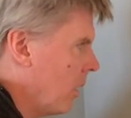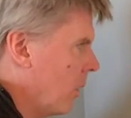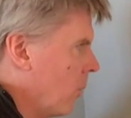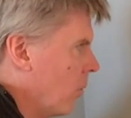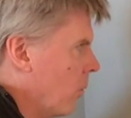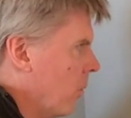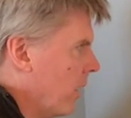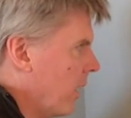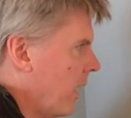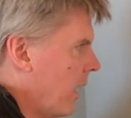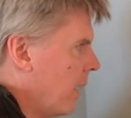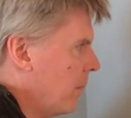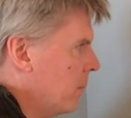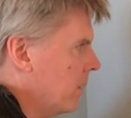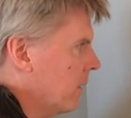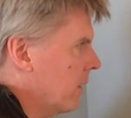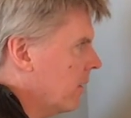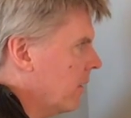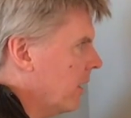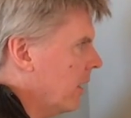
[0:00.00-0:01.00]
what
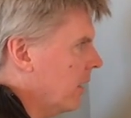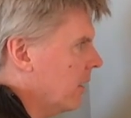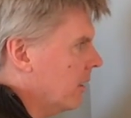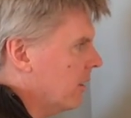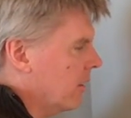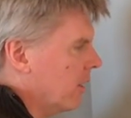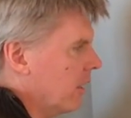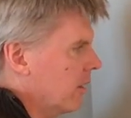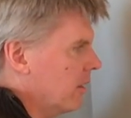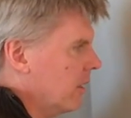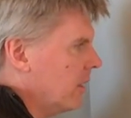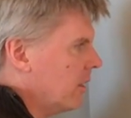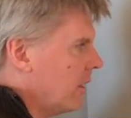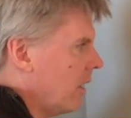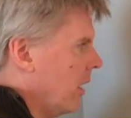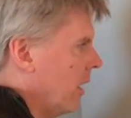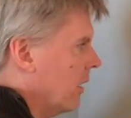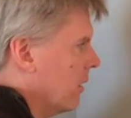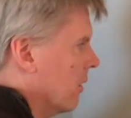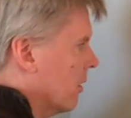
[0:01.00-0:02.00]
happens then is that this
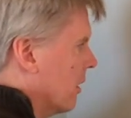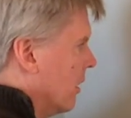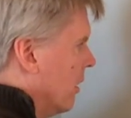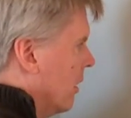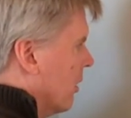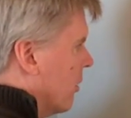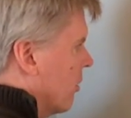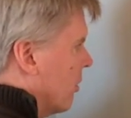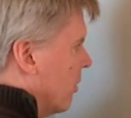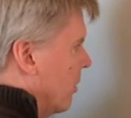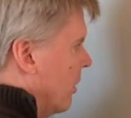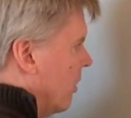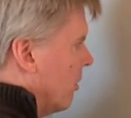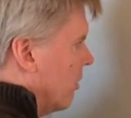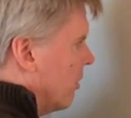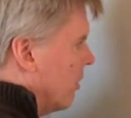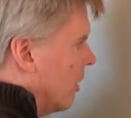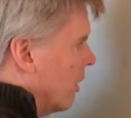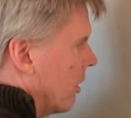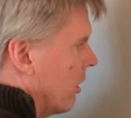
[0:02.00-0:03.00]
angle here, so here's
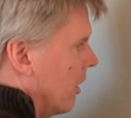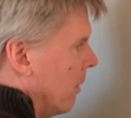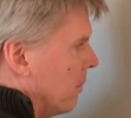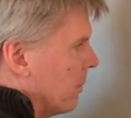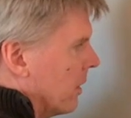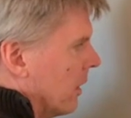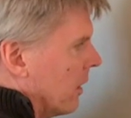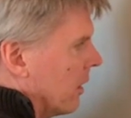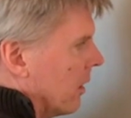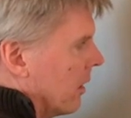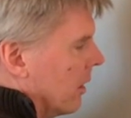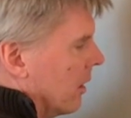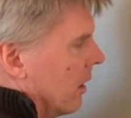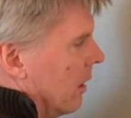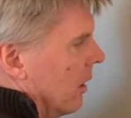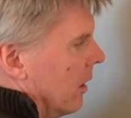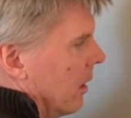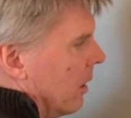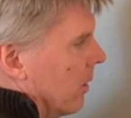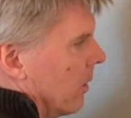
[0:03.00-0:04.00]
the ecliptic,
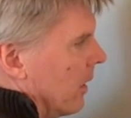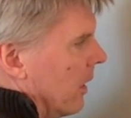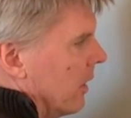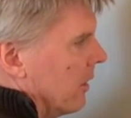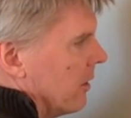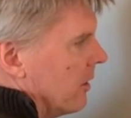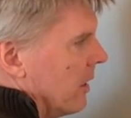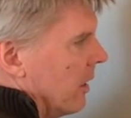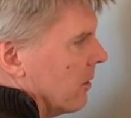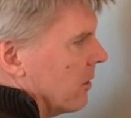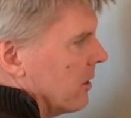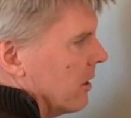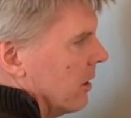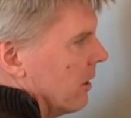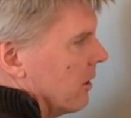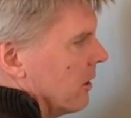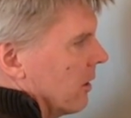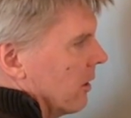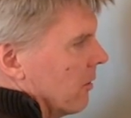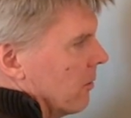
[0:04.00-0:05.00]
okay, it's now
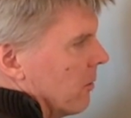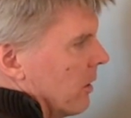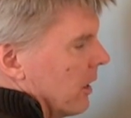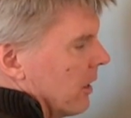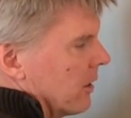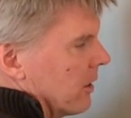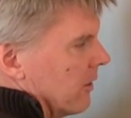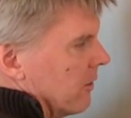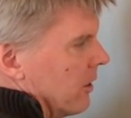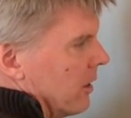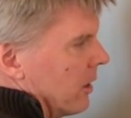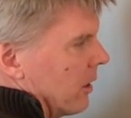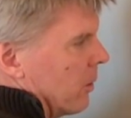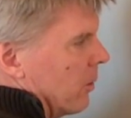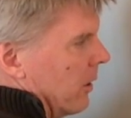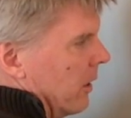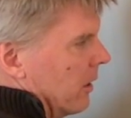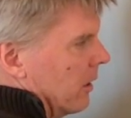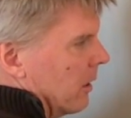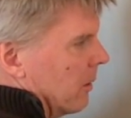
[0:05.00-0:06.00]
tilted relative to the
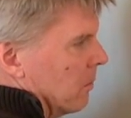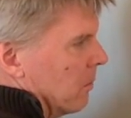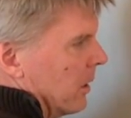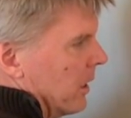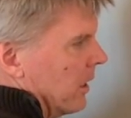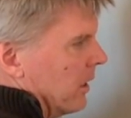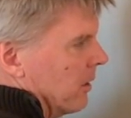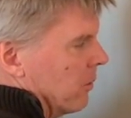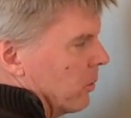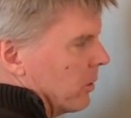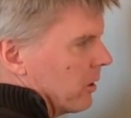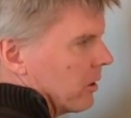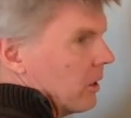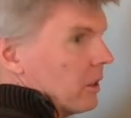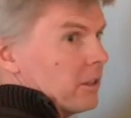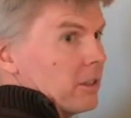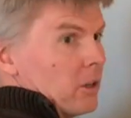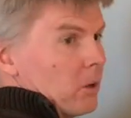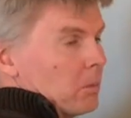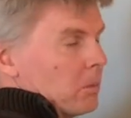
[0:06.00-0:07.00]
equator by what's
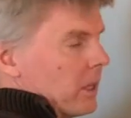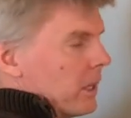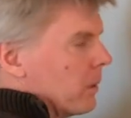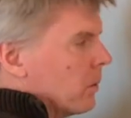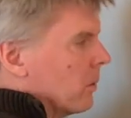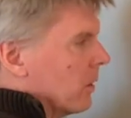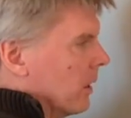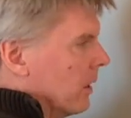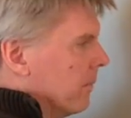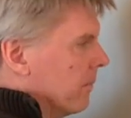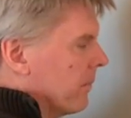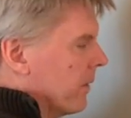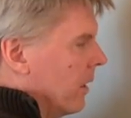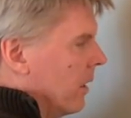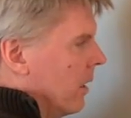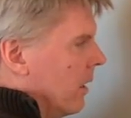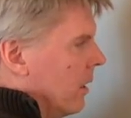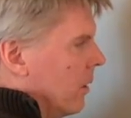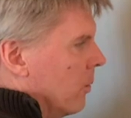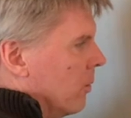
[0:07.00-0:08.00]
called the obliquity,
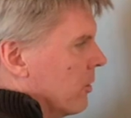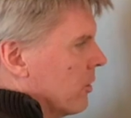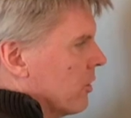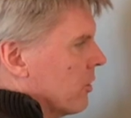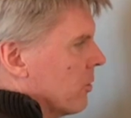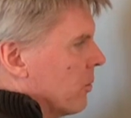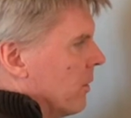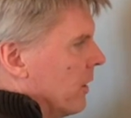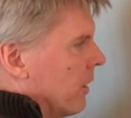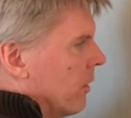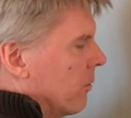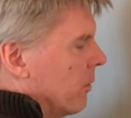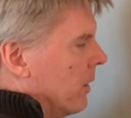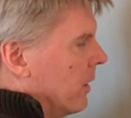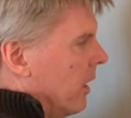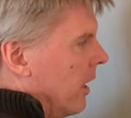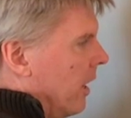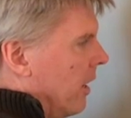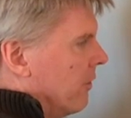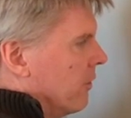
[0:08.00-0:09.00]
which is
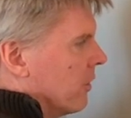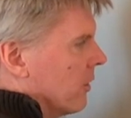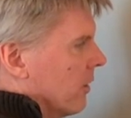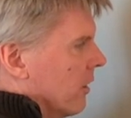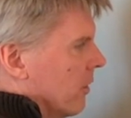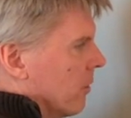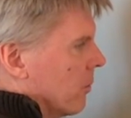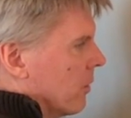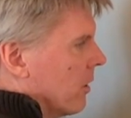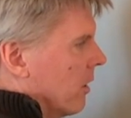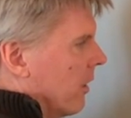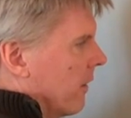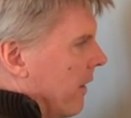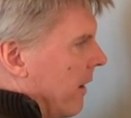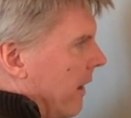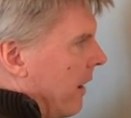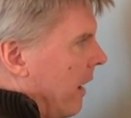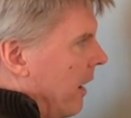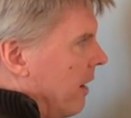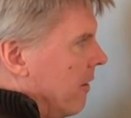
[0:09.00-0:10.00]
23.5 degrees. We'll call
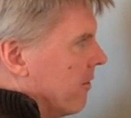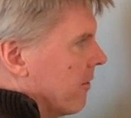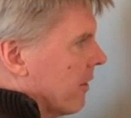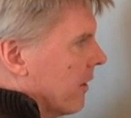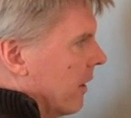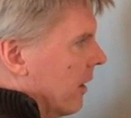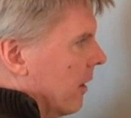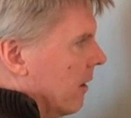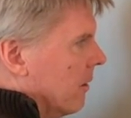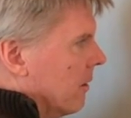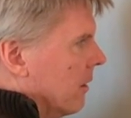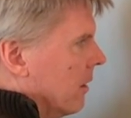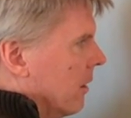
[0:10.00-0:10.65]
that A for now.